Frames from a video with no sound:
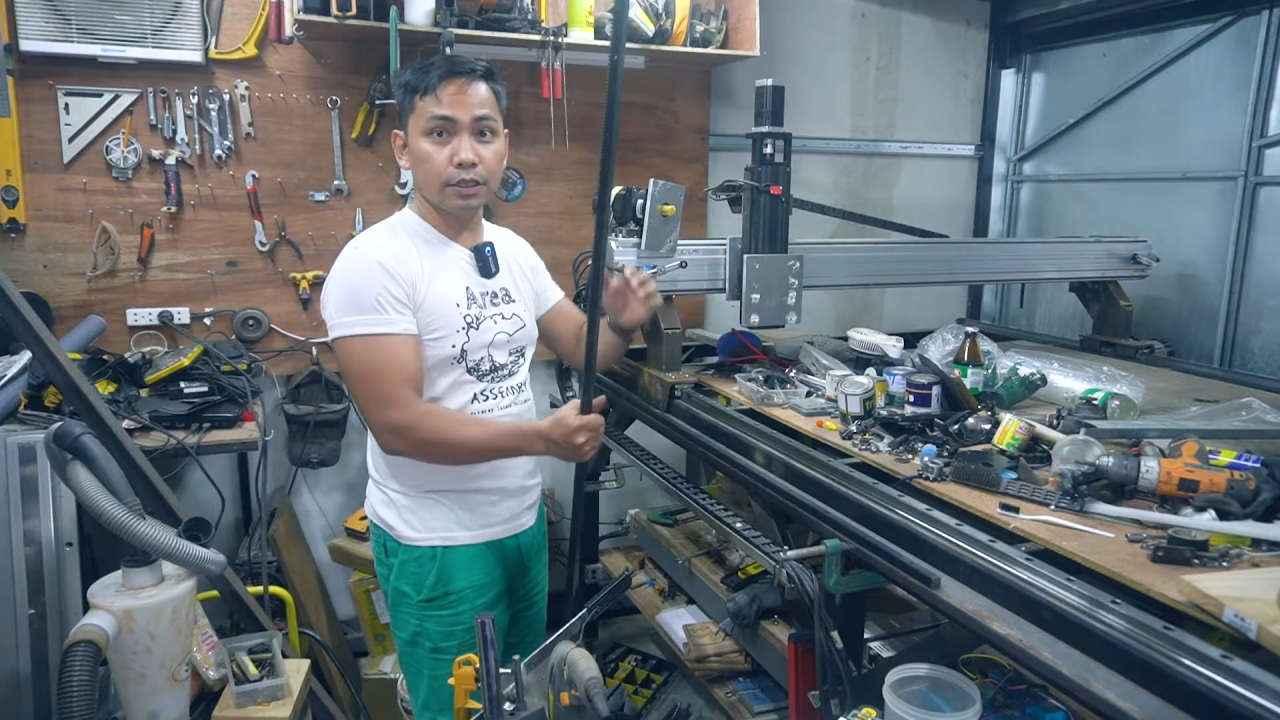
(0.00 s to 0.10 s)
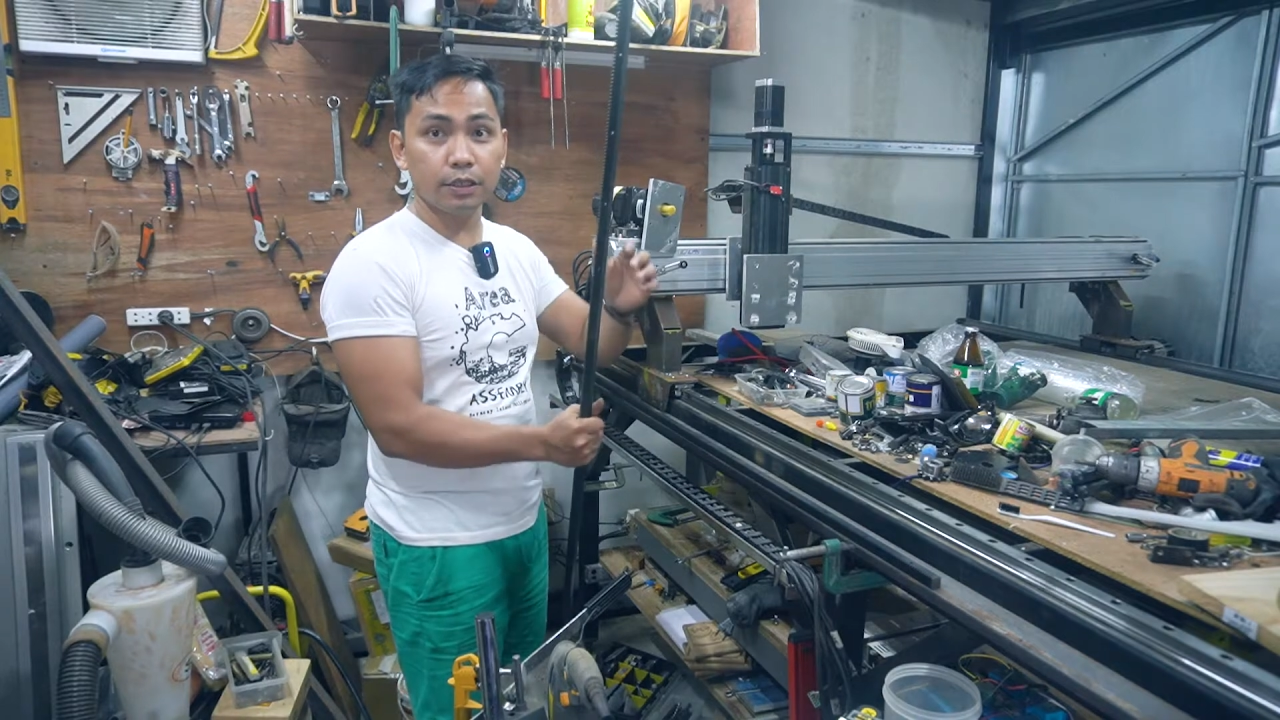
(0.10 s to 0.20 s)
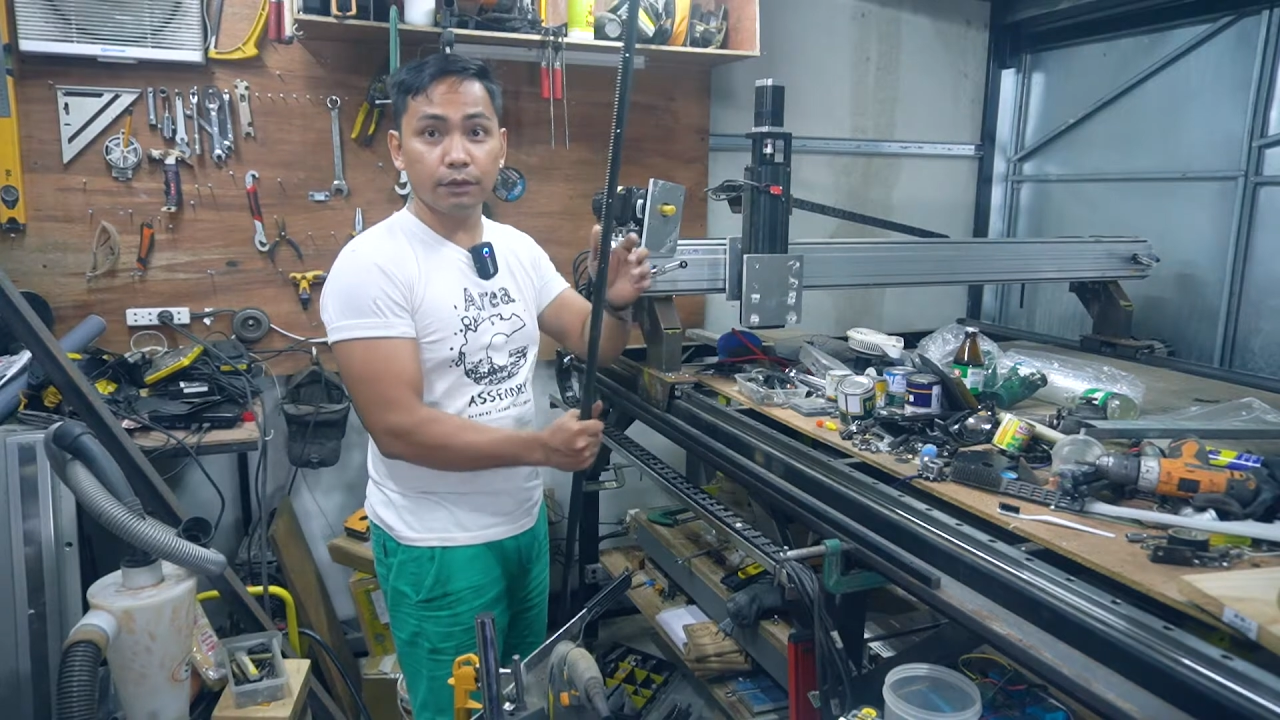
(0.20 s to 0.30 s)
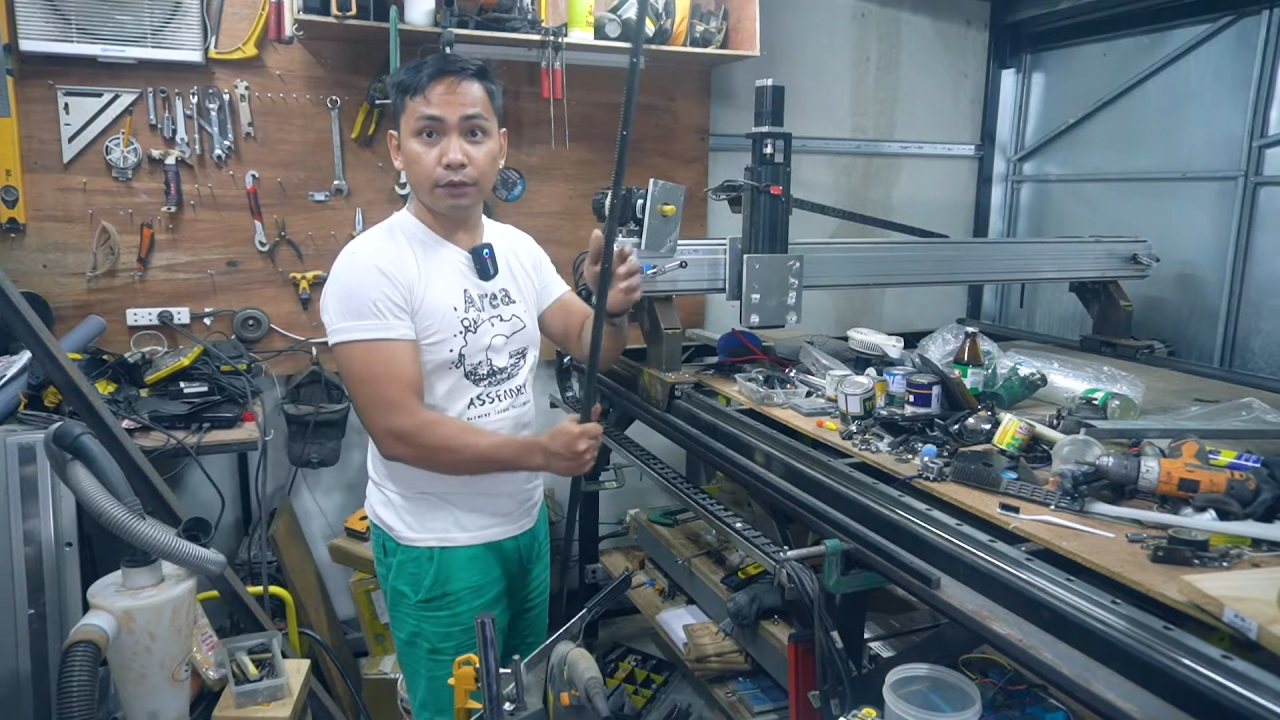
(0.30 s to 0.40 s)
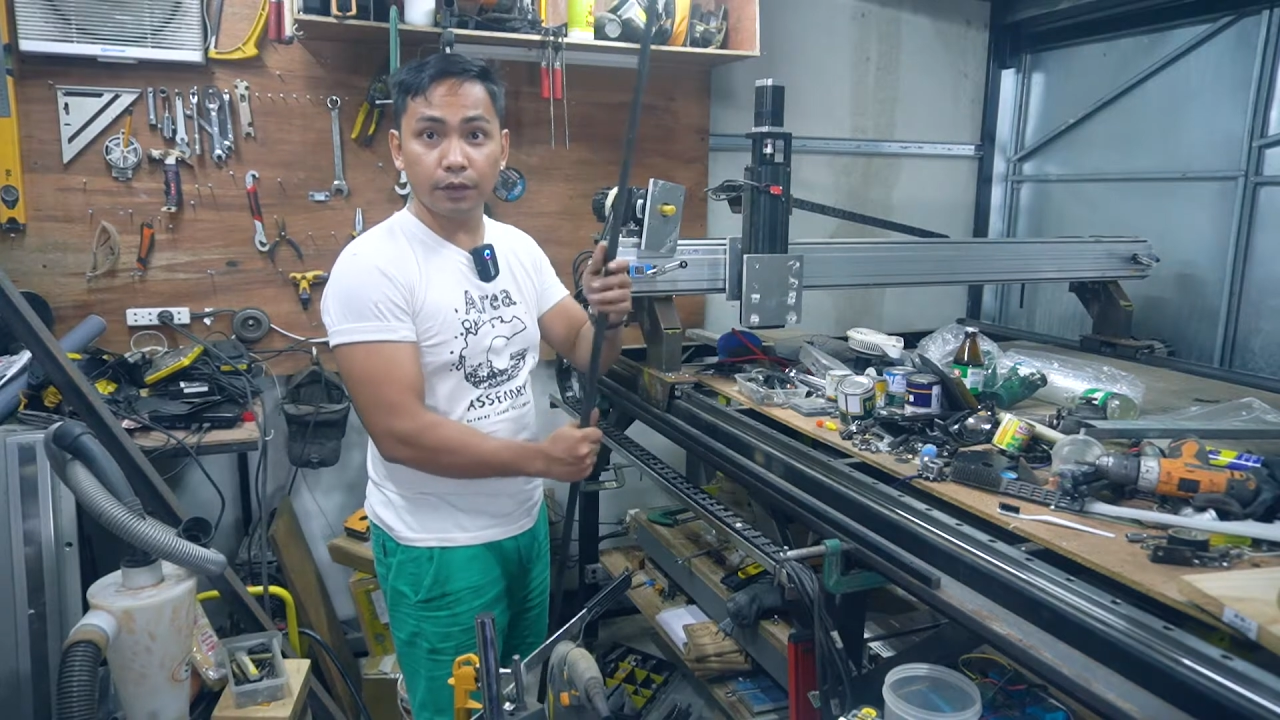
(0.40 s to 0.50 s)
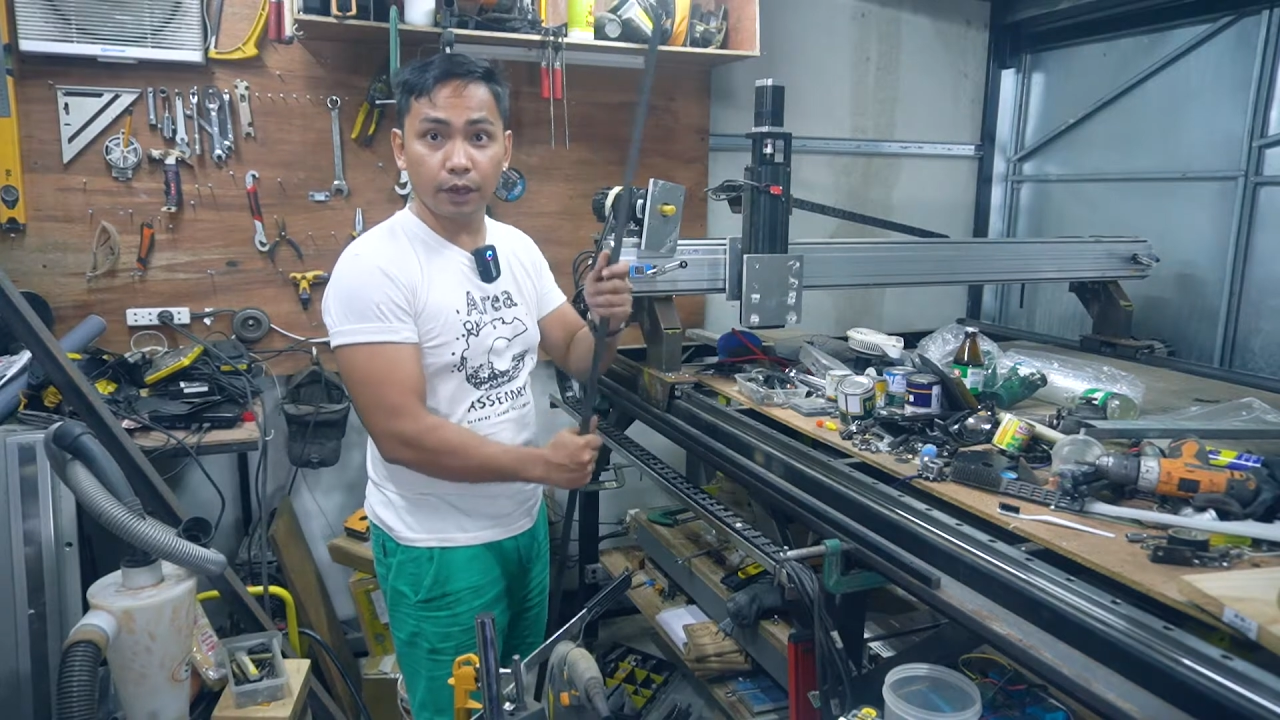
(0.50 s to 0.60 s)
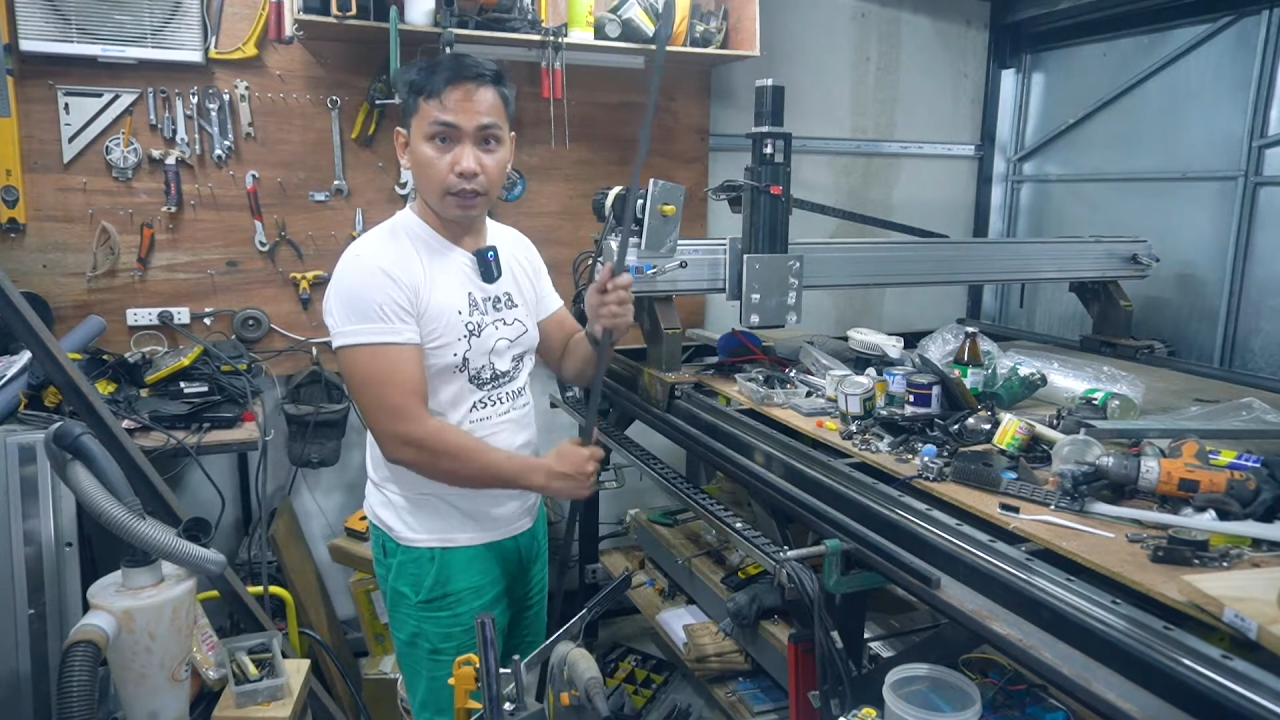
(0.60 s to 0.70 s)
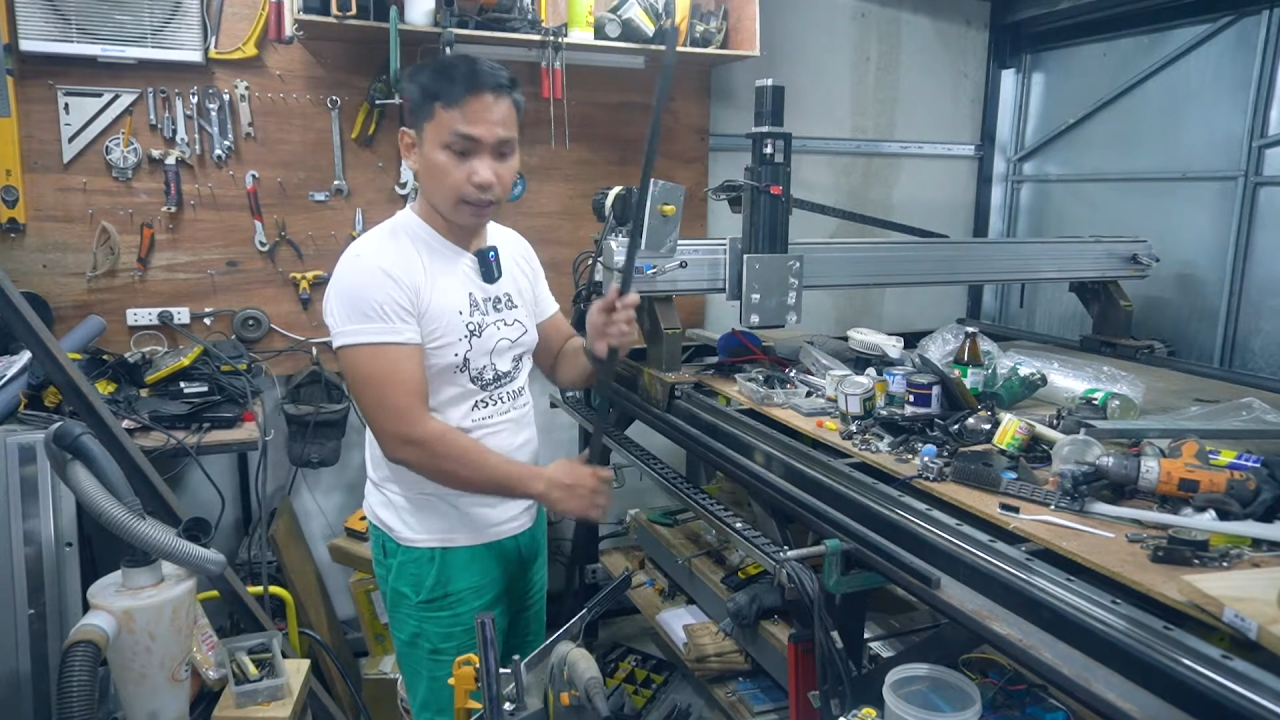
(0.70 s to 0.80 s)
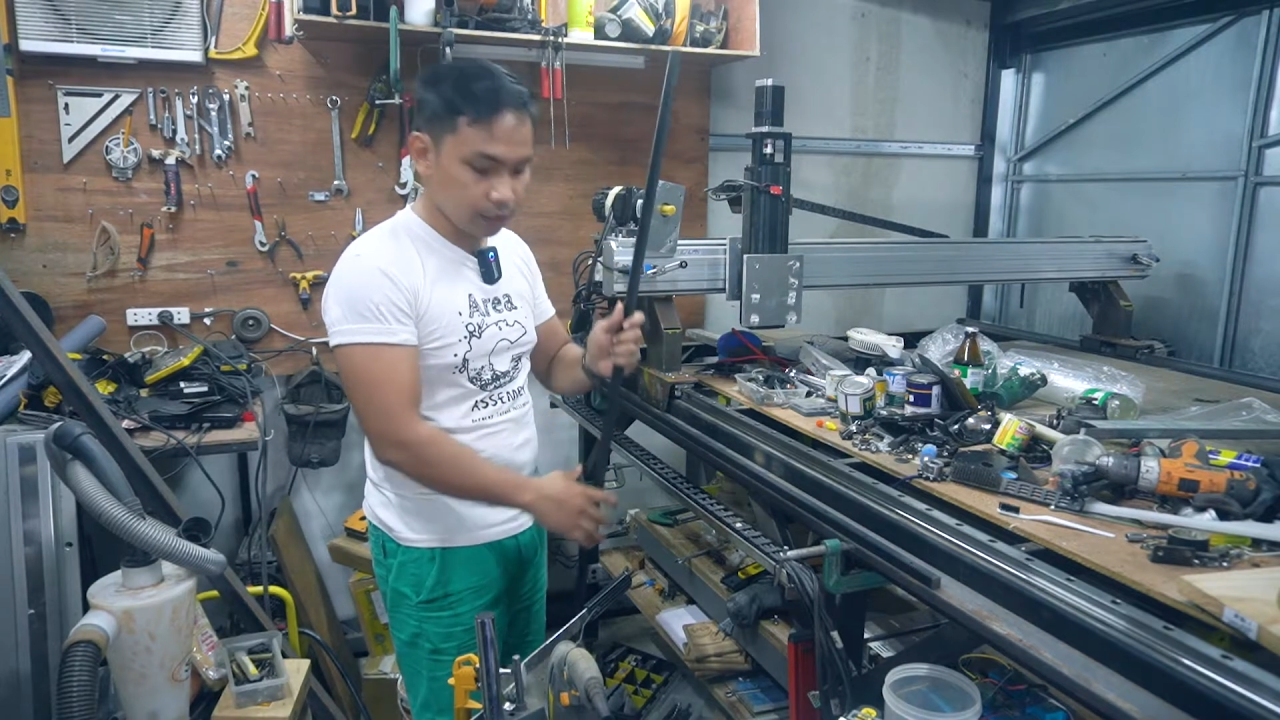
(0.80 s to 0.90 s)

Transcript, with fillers: searching for